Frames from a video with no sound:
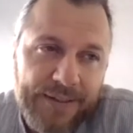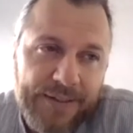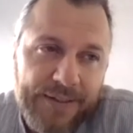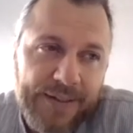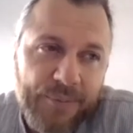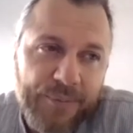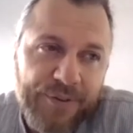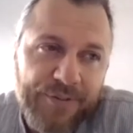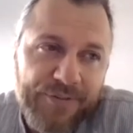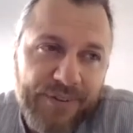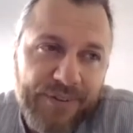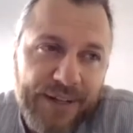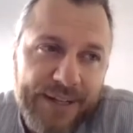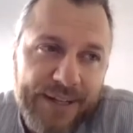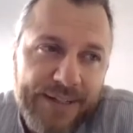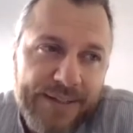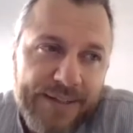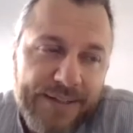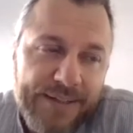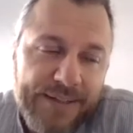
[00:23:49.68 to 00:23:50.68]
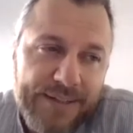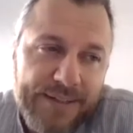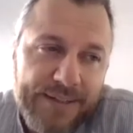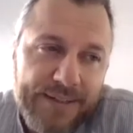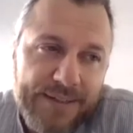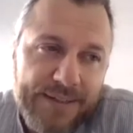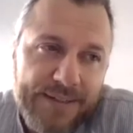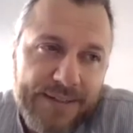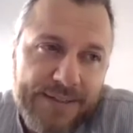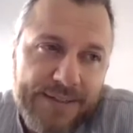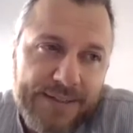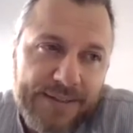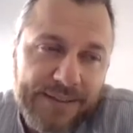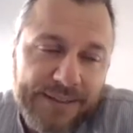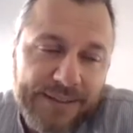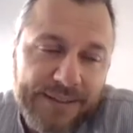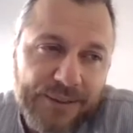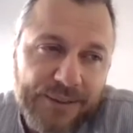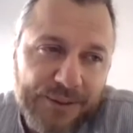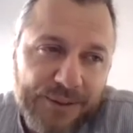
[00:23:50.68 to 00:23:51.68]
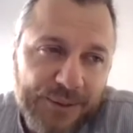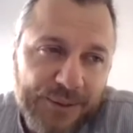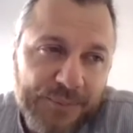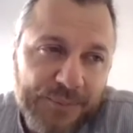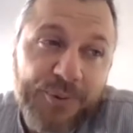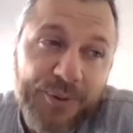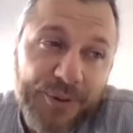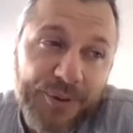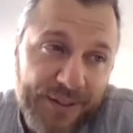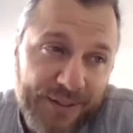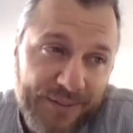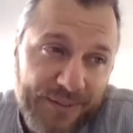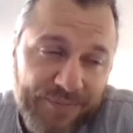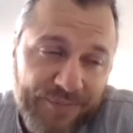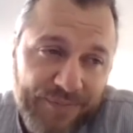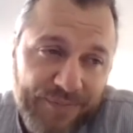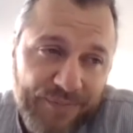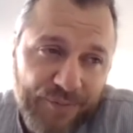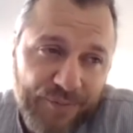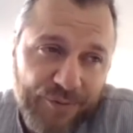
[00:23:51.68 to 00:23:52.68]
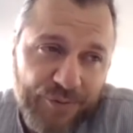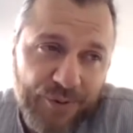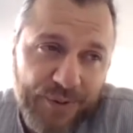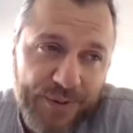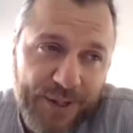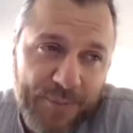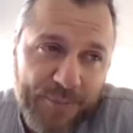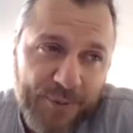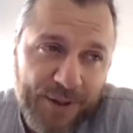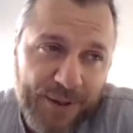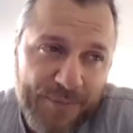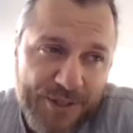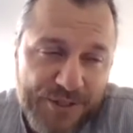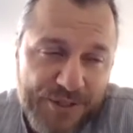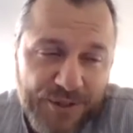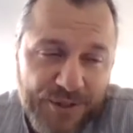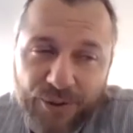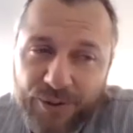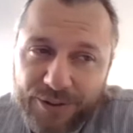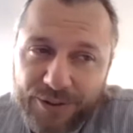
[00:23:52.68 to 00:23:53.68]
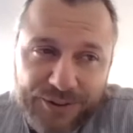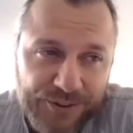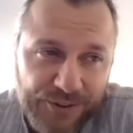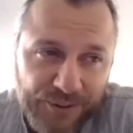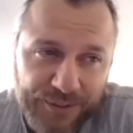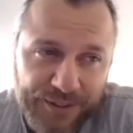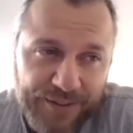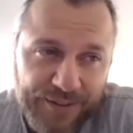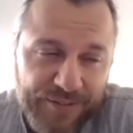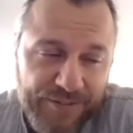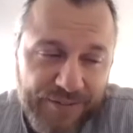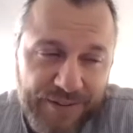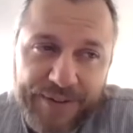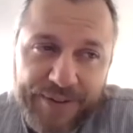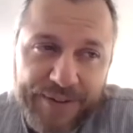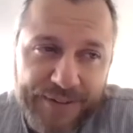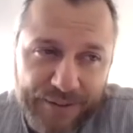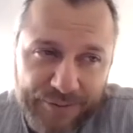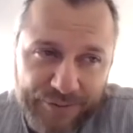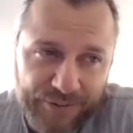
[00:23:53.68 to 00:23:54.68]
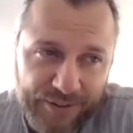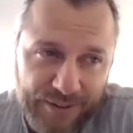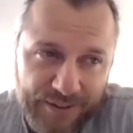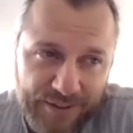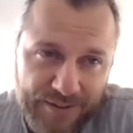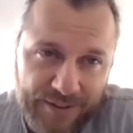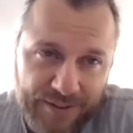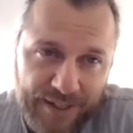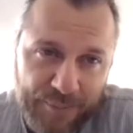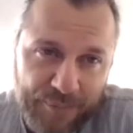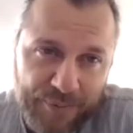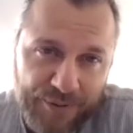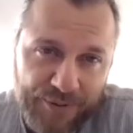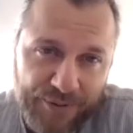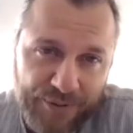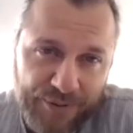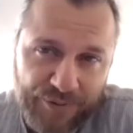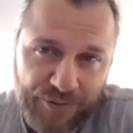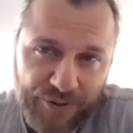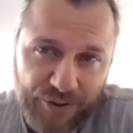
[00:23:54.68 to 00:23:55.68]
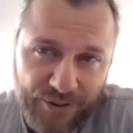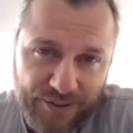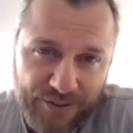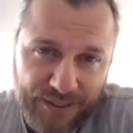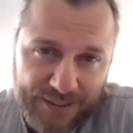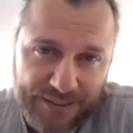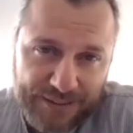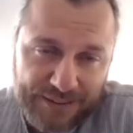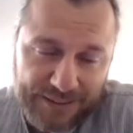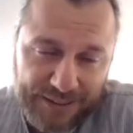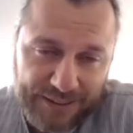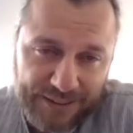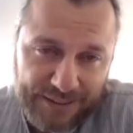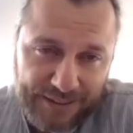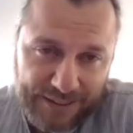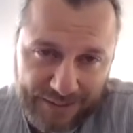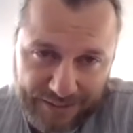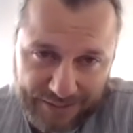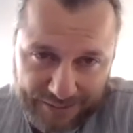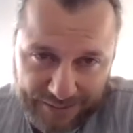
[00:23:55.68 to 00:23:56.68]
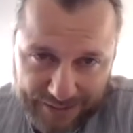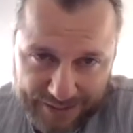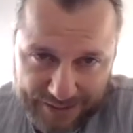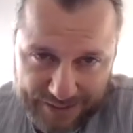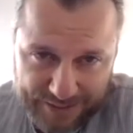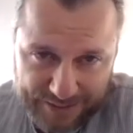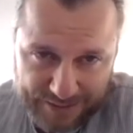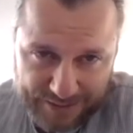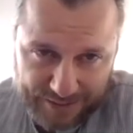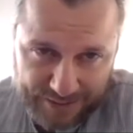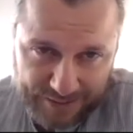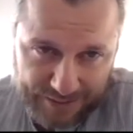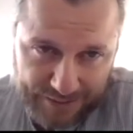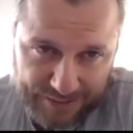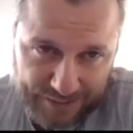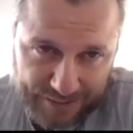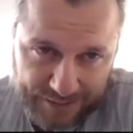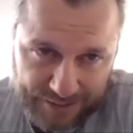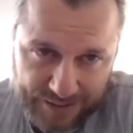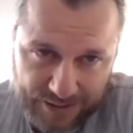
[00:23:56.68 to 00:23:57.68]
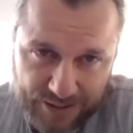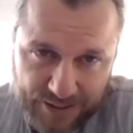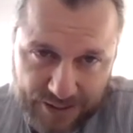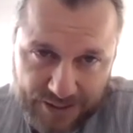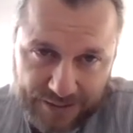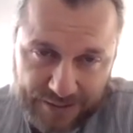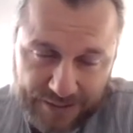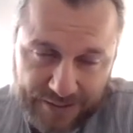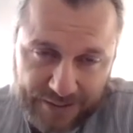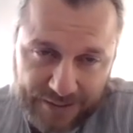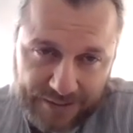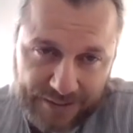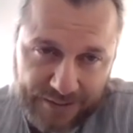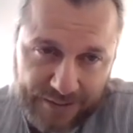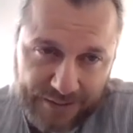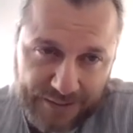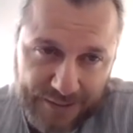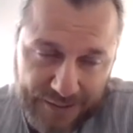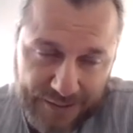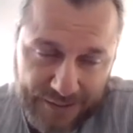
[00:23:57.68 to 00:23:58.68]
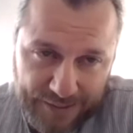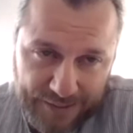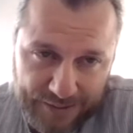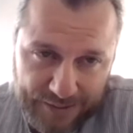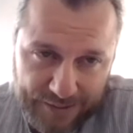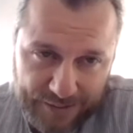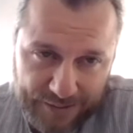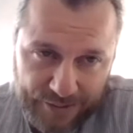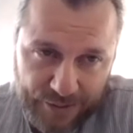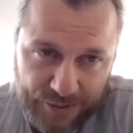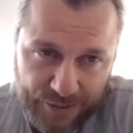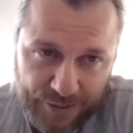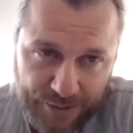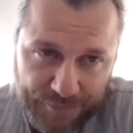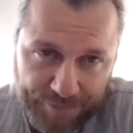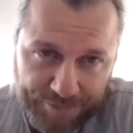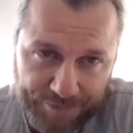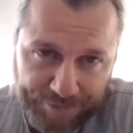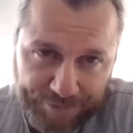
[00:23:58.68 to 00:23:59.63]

that we find statistical support for that premise also in a very different type of context. I think that's interesting to note.